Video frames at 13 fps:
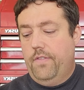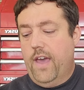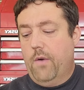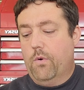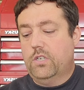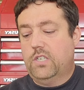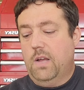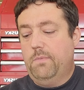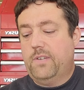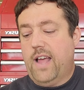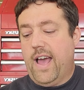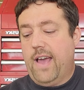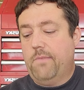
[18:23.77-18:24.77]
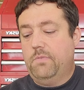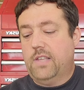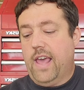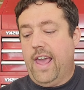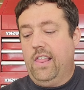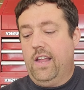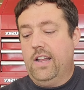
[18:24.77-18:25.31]
that were sometimes
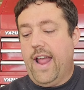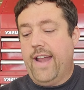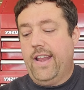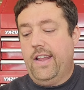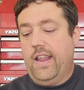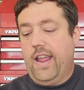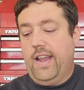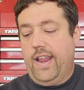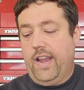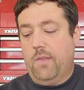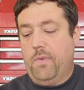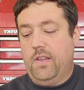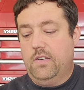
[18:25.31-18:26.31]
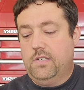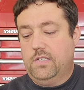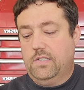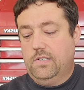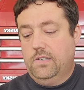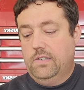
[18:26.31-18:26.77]
alienated and enemies